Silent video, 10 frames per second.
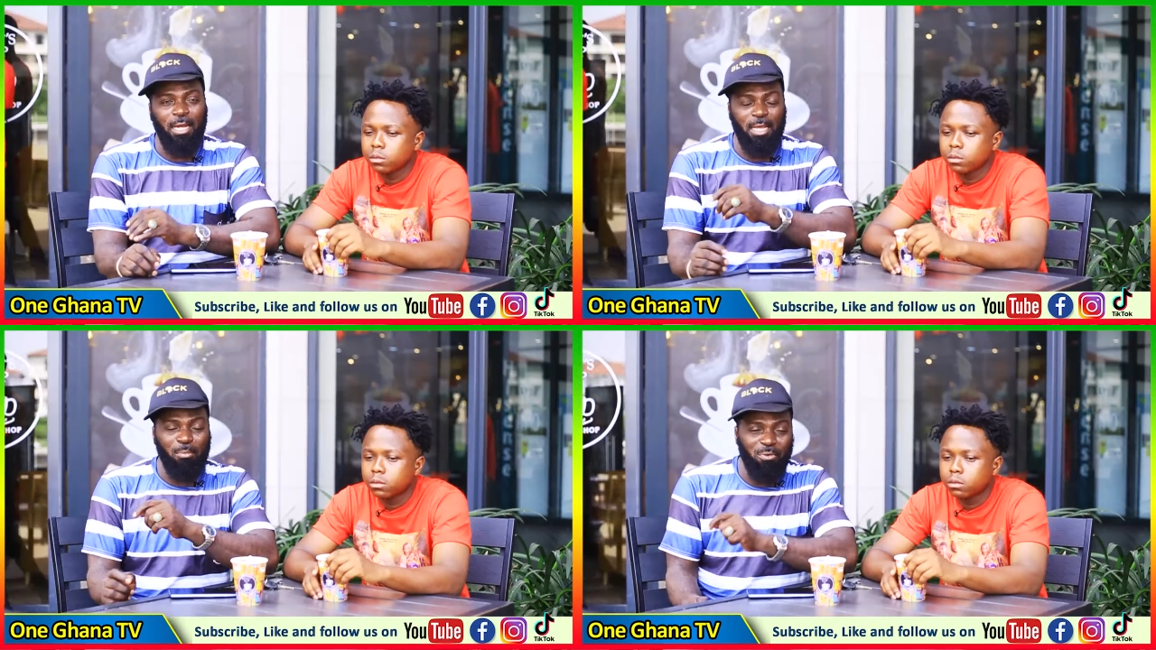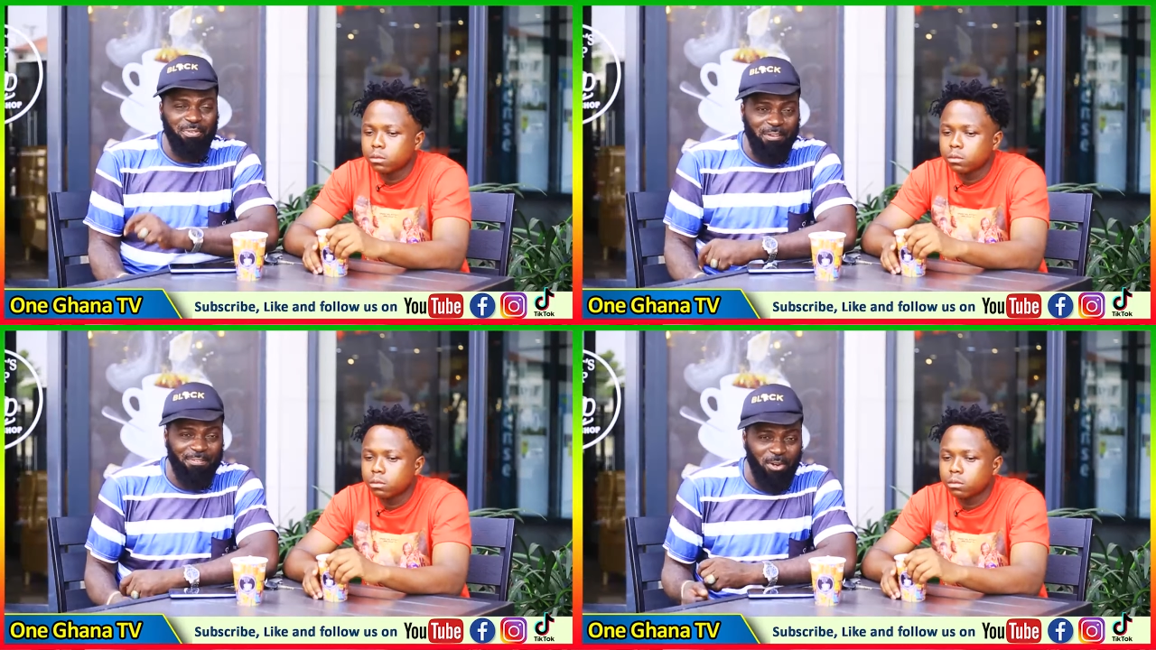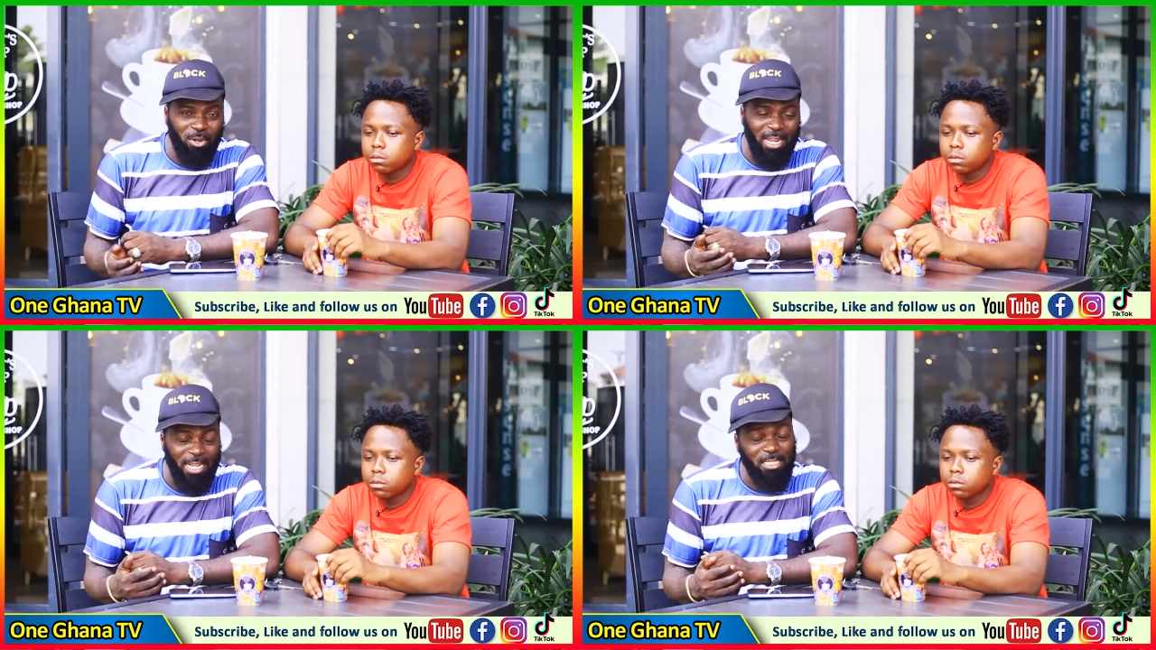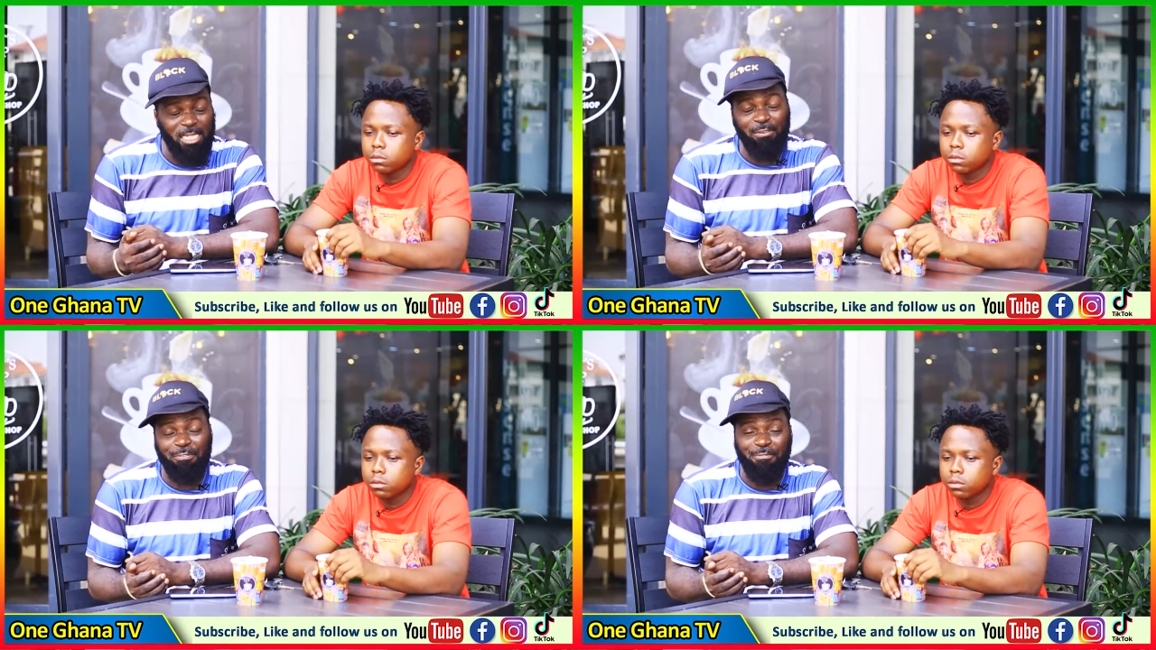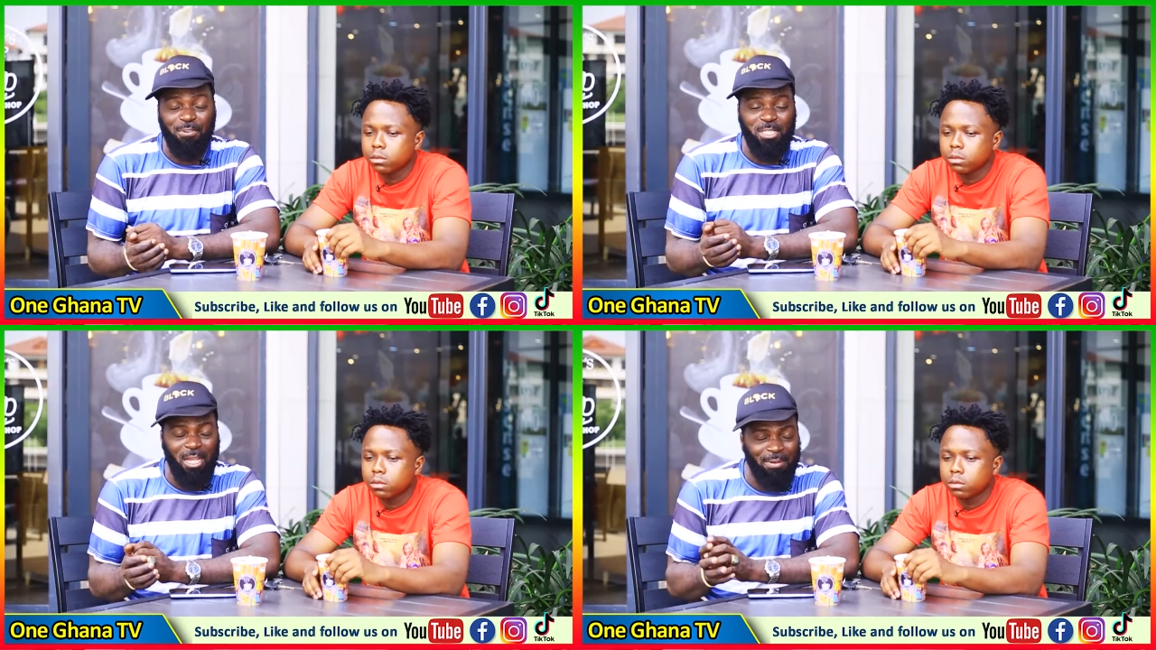Speaker 1: I am movie a friend of nineteen
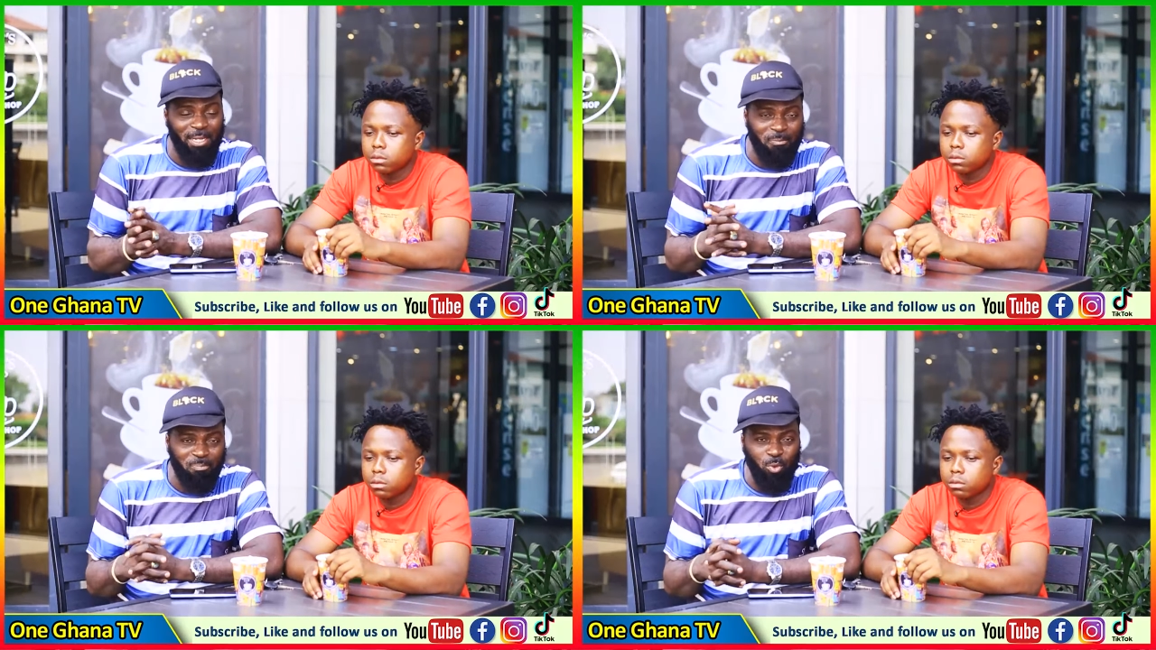fifty-seven.